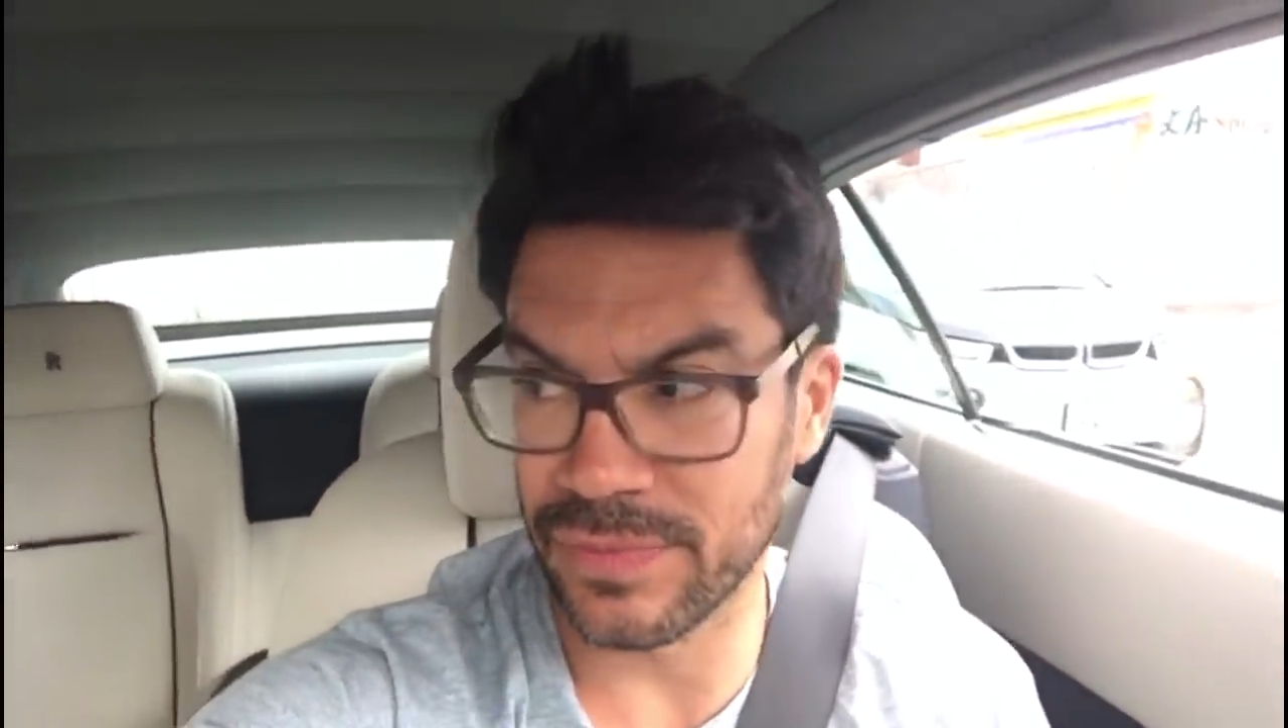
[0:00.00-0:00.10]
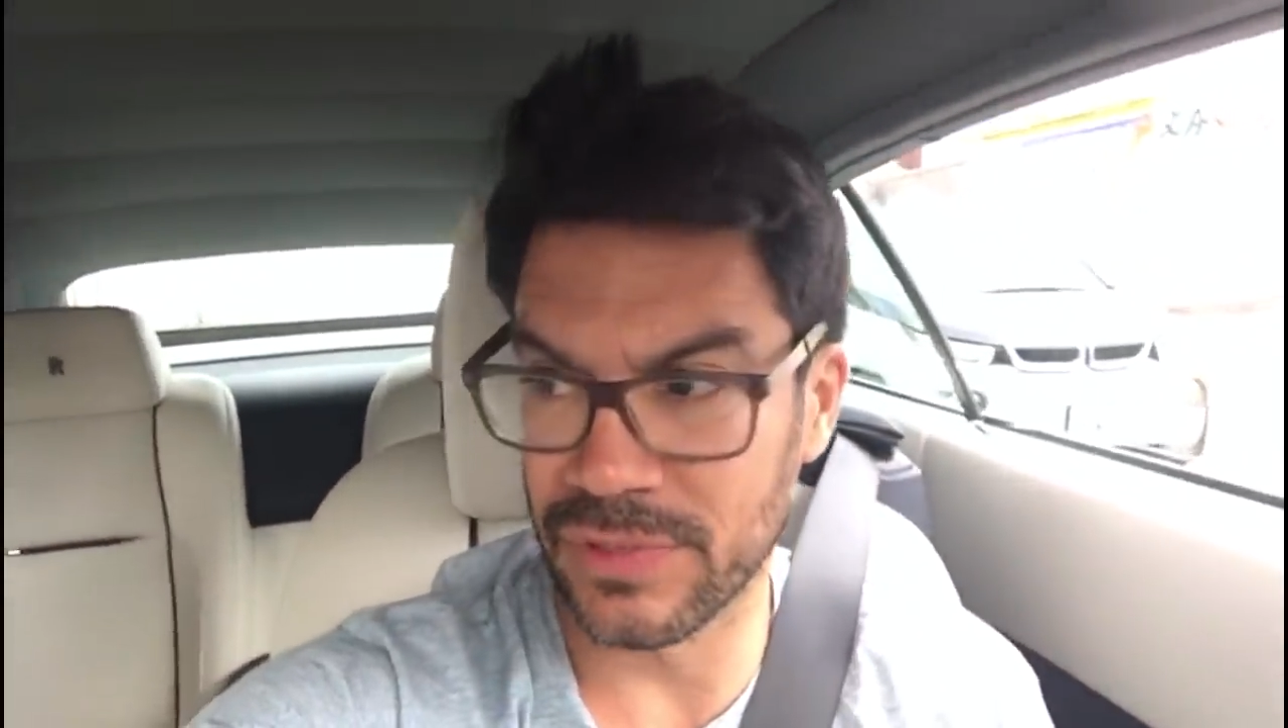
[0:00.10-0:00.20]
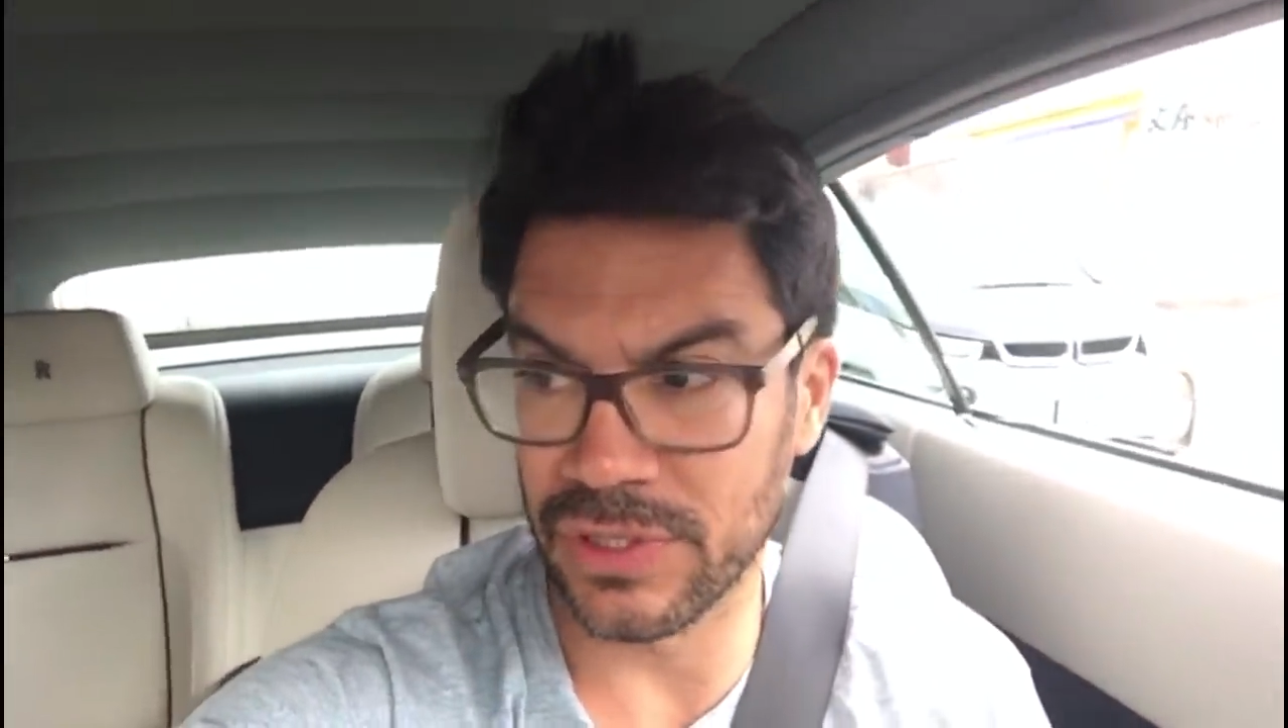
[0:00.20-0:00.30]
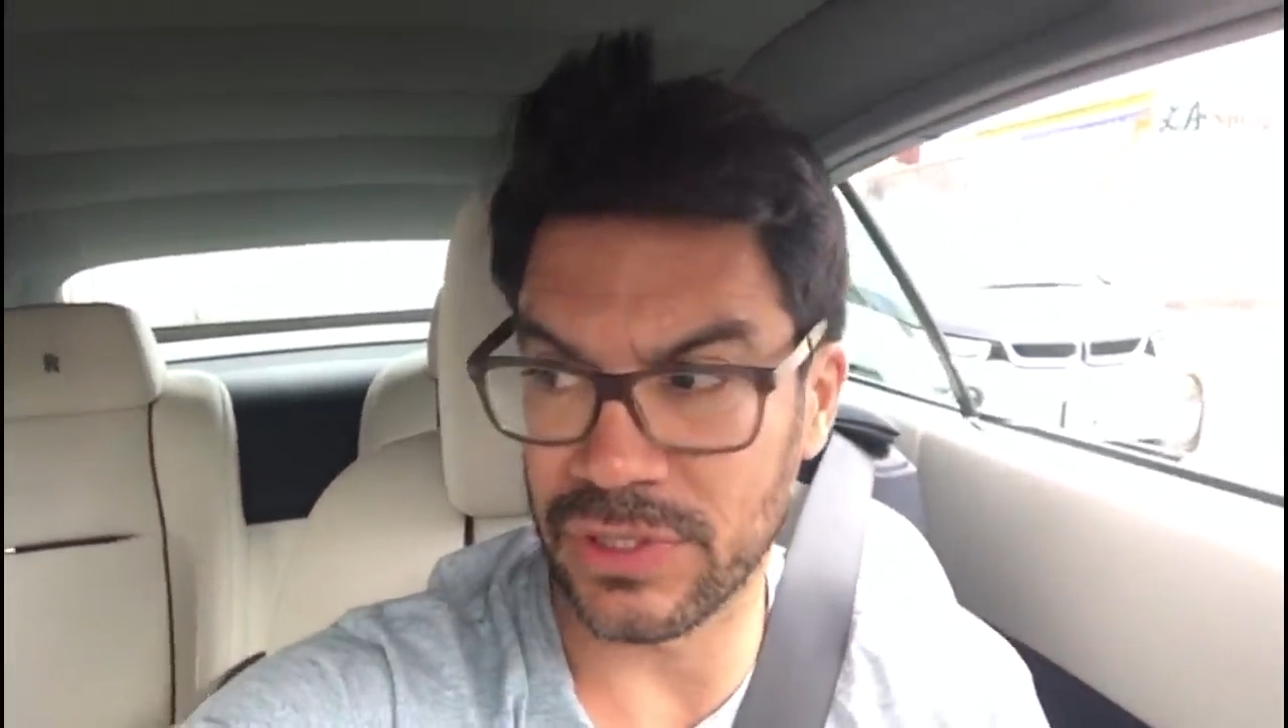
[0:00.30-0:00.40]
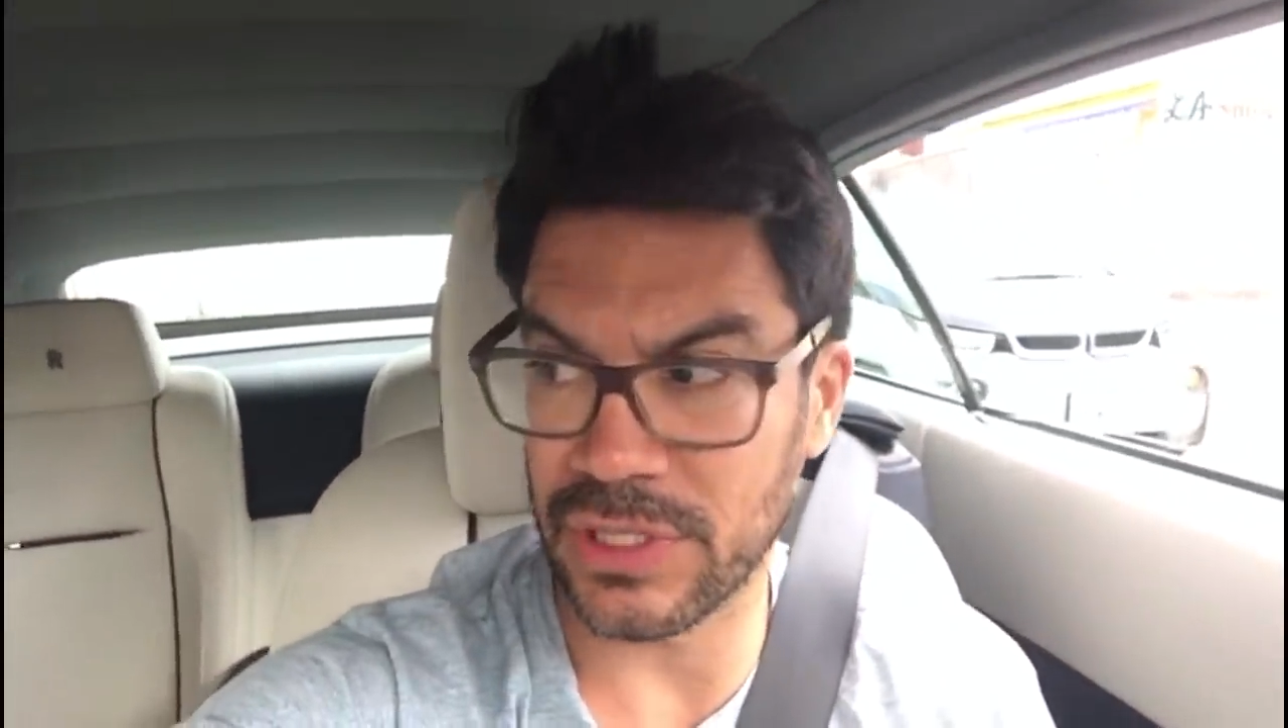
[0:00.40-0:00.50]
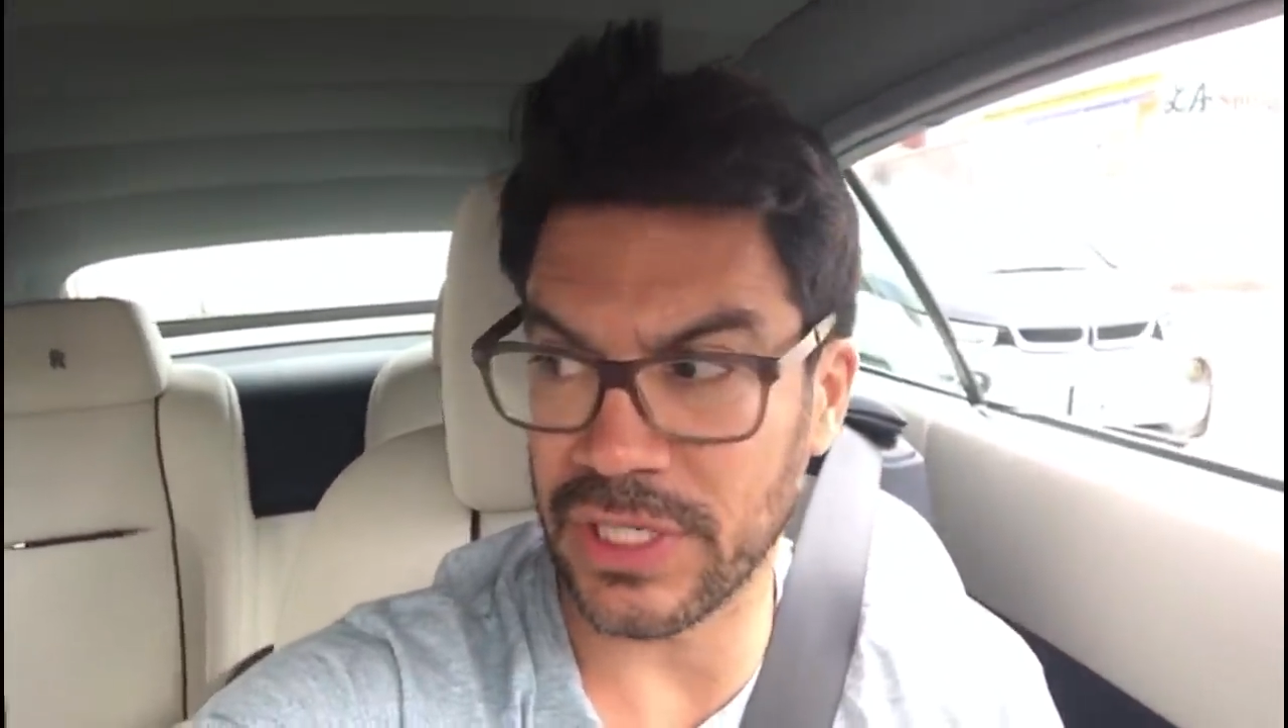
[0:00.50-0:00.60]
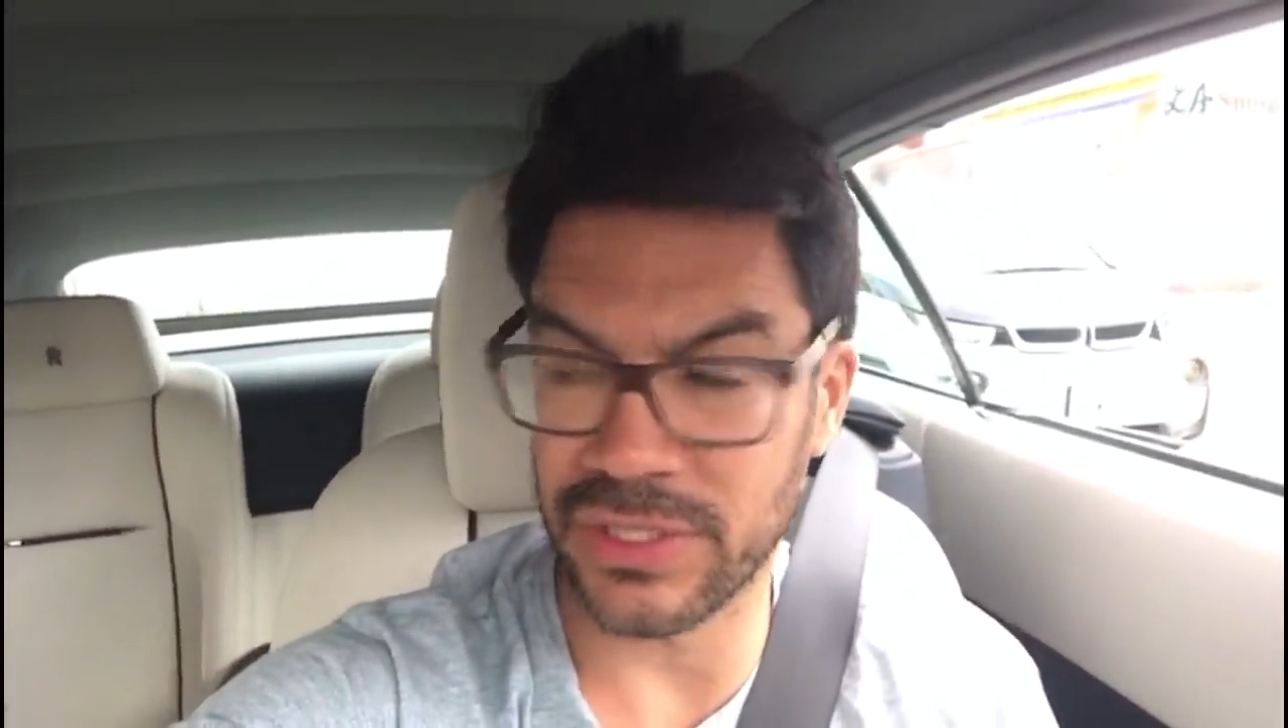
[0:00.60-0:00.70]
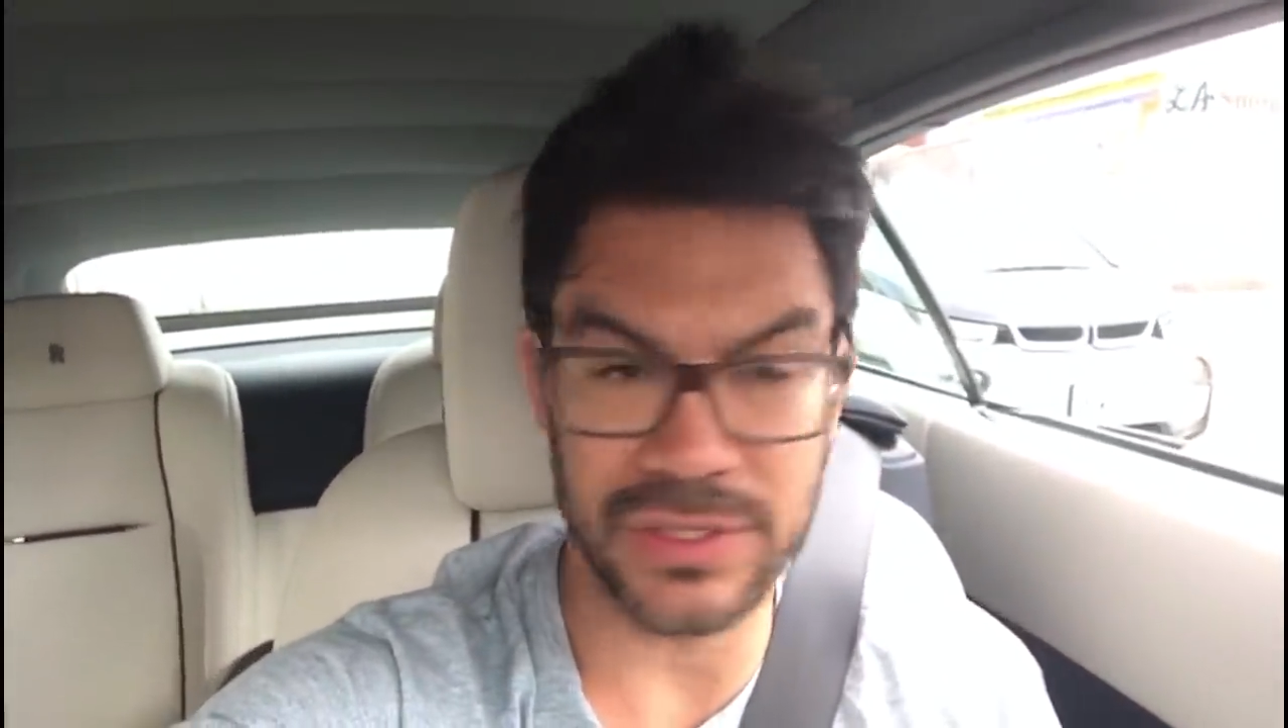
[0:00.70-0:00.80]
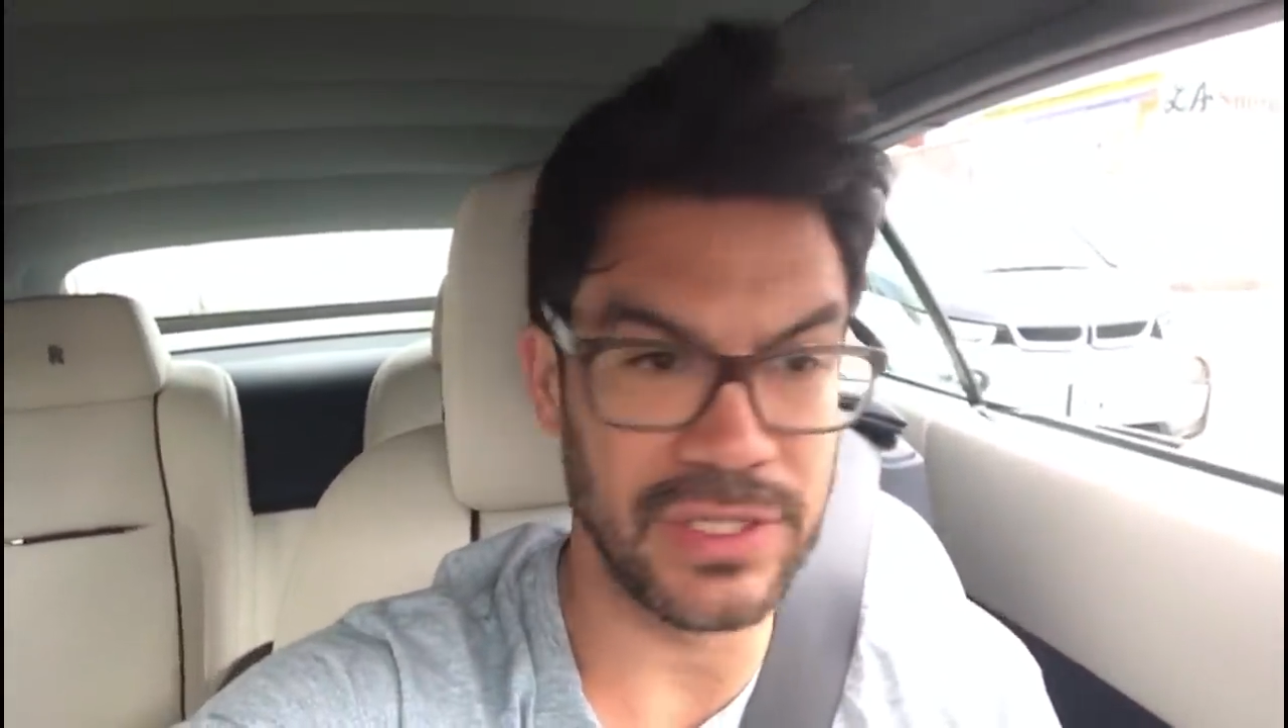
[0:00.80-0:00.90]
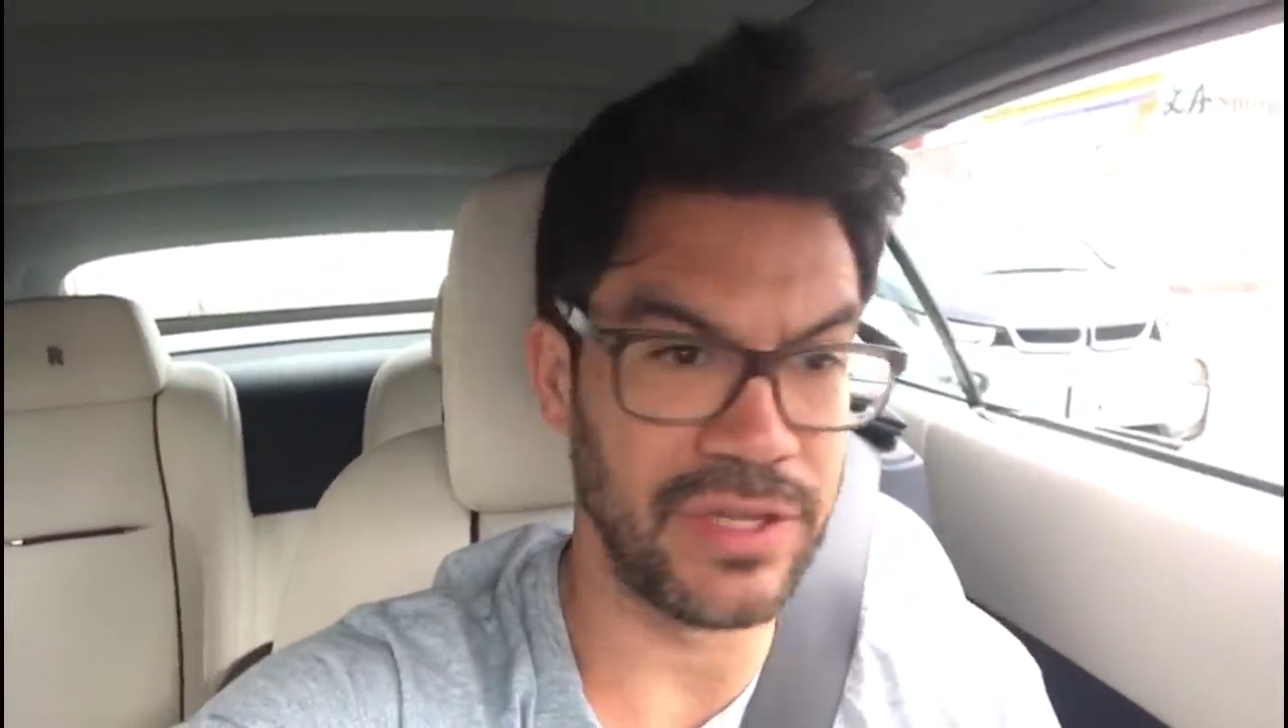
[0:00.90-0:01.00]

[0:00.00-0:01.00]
Success